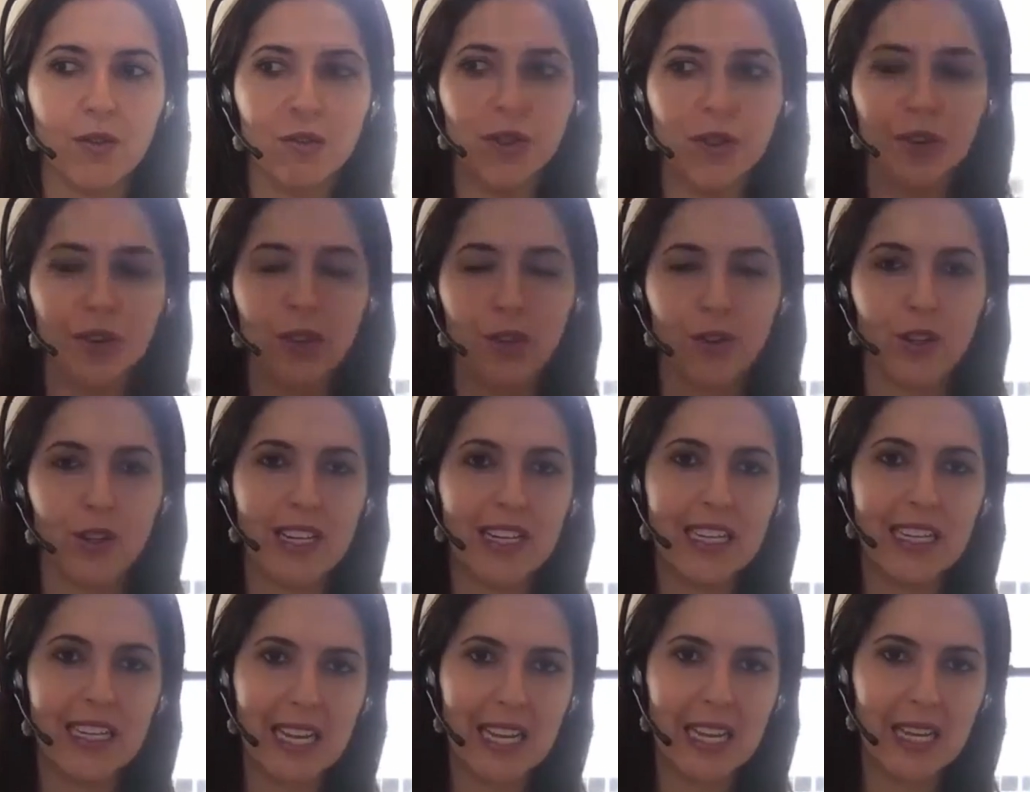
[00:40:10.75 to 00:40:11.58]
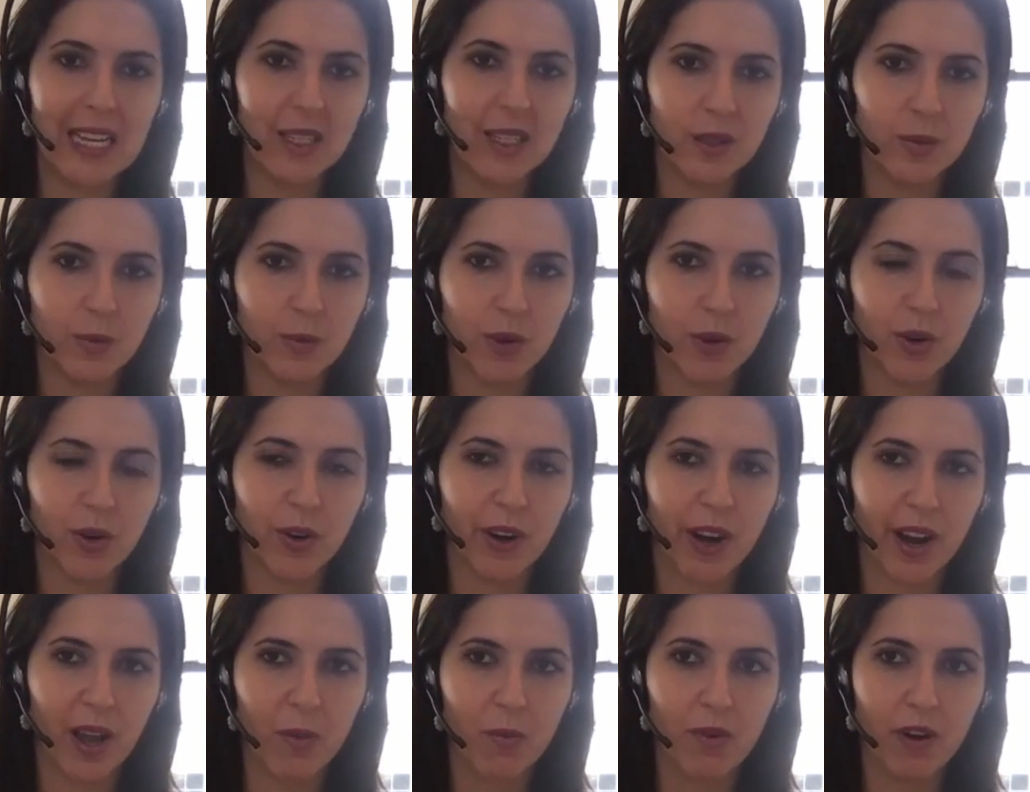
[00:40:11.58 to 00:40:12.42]
for 30 days program
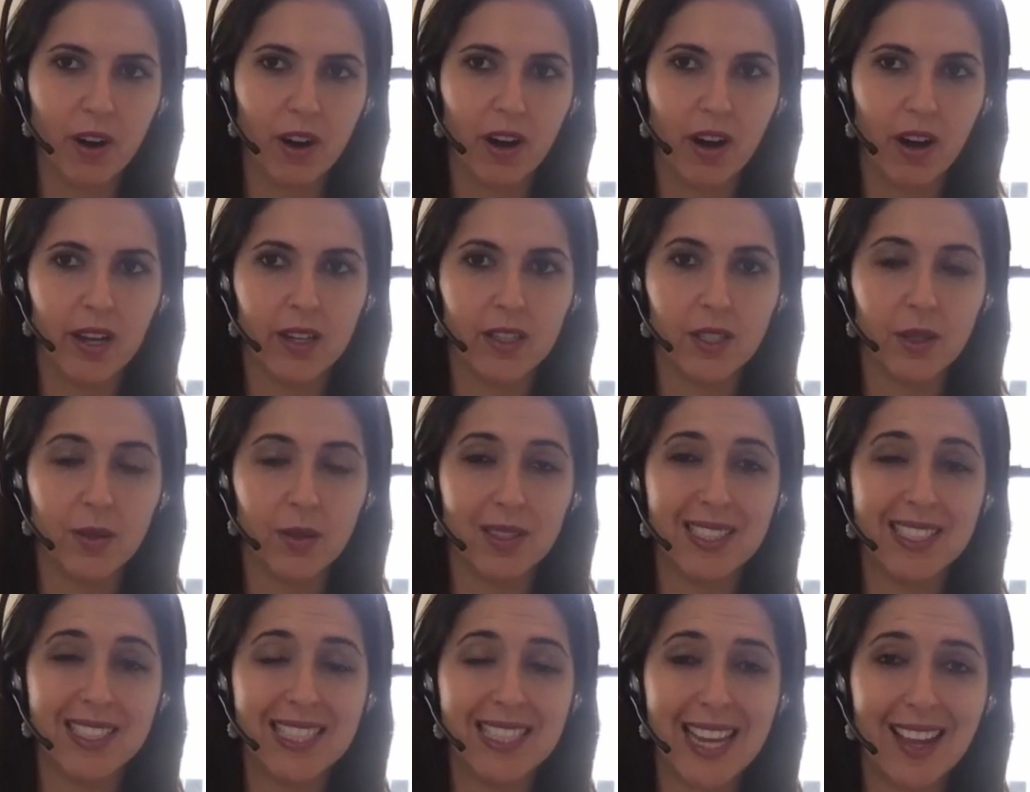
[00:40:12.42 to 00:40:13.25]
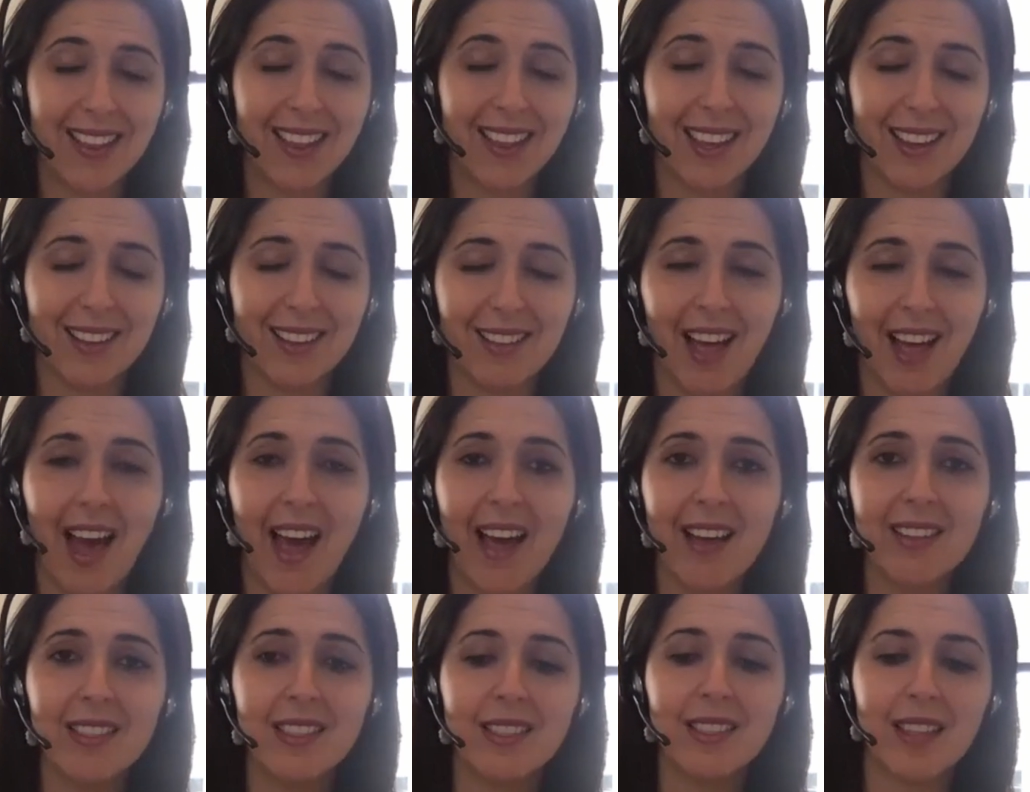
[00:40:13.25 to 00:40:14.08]
where I do a daily
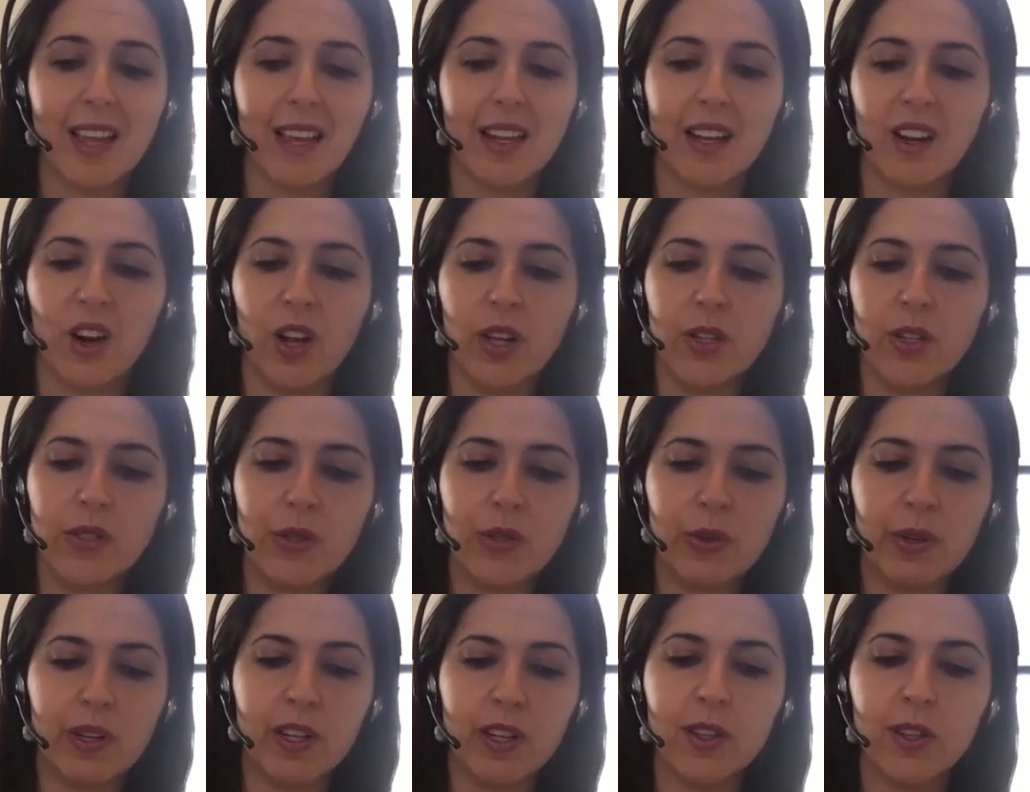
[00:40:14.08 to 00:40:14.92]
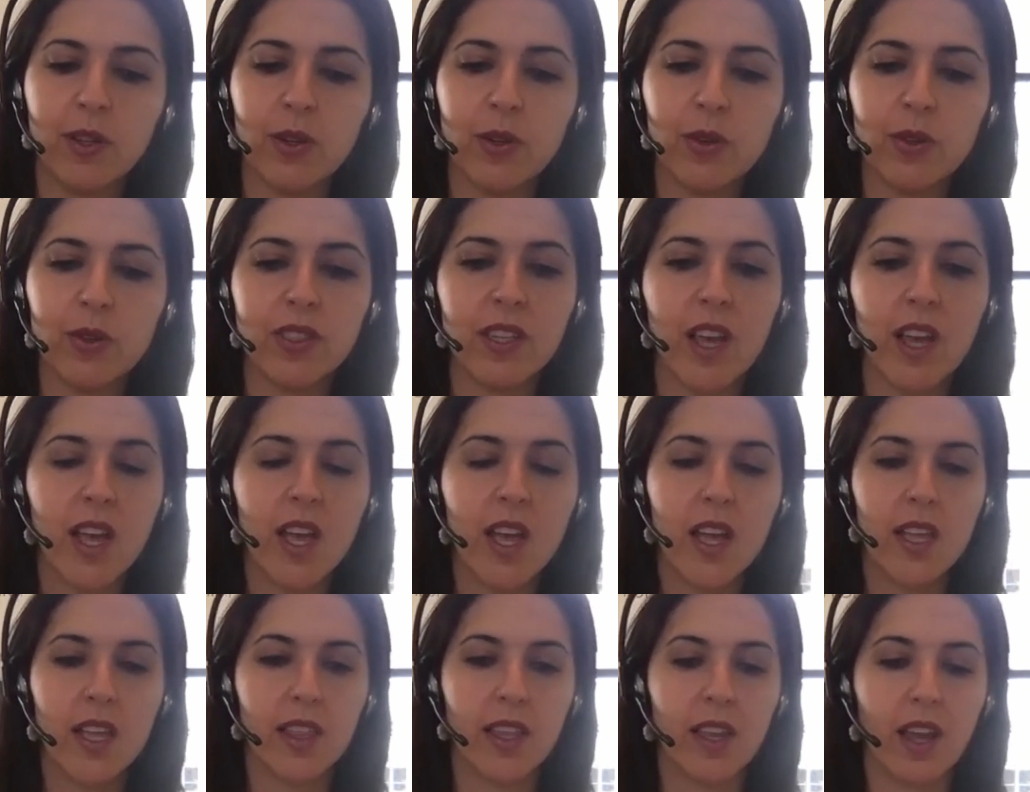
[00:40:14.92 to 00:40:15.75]
class, and it also includes
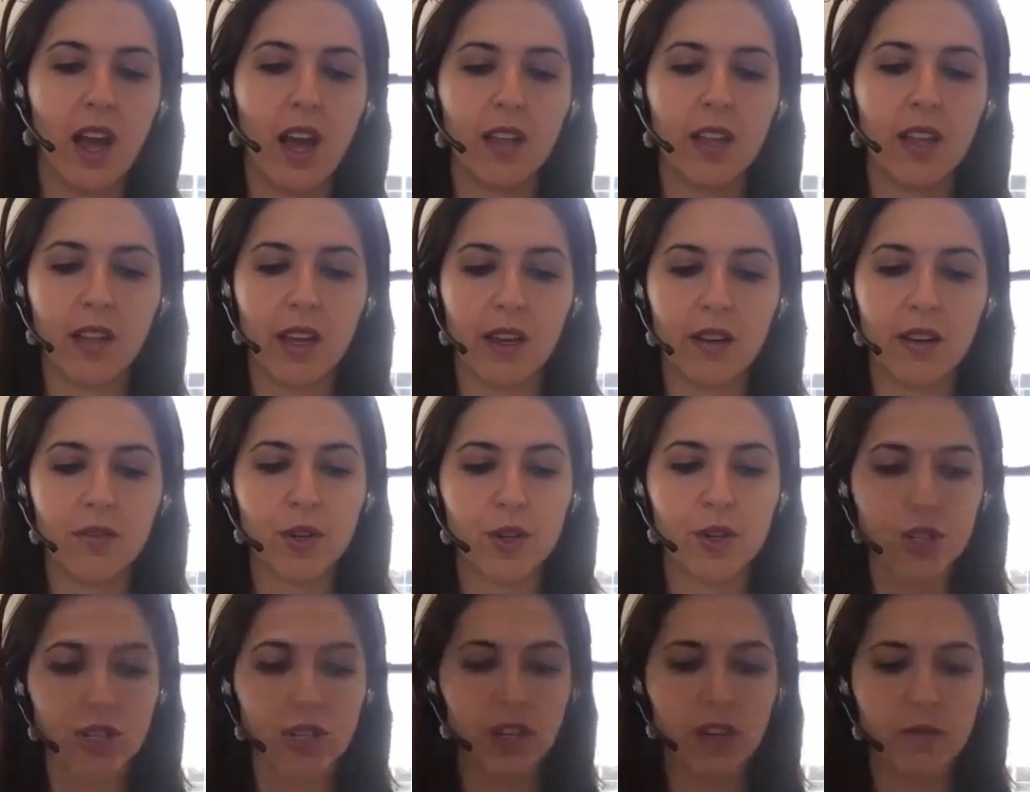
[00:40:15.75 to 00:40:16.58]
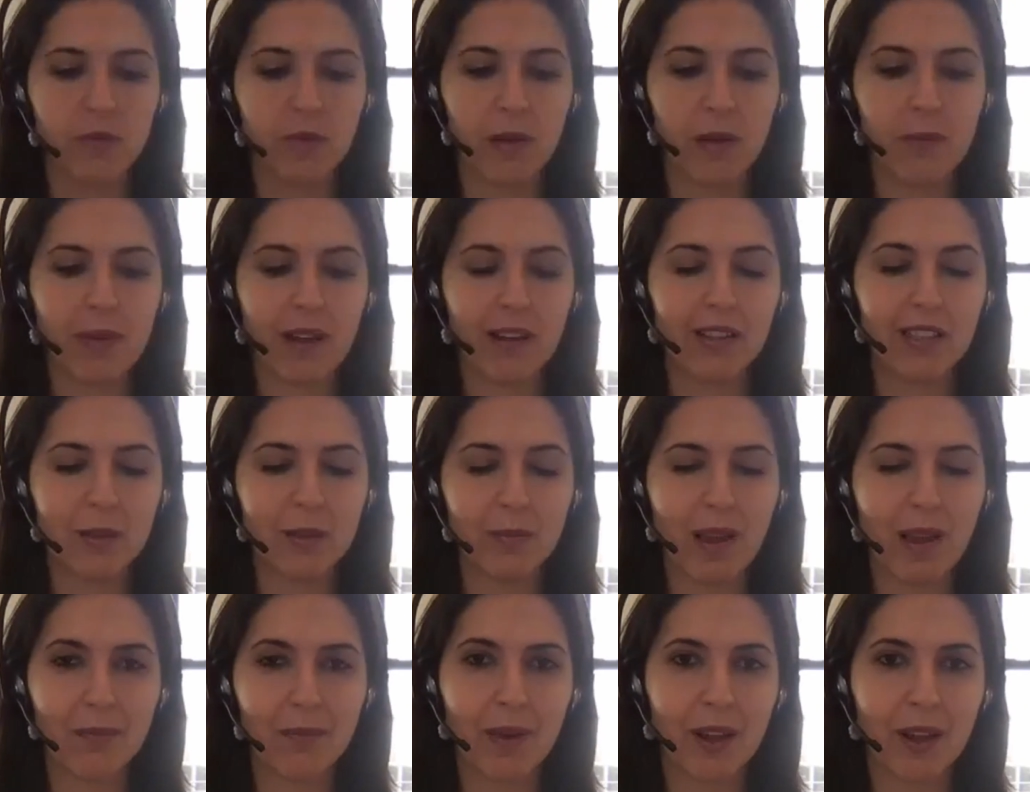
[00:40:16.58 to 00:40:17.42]
the online version of my Bounce
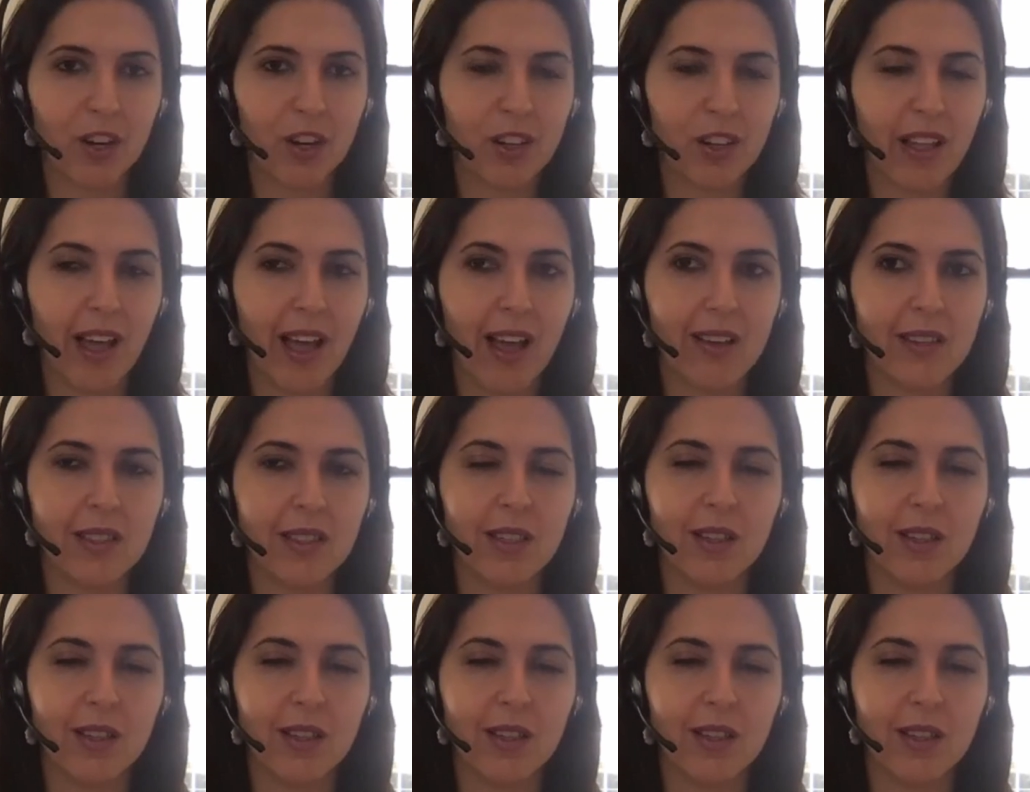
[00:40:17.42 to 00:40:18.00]
Back Better class.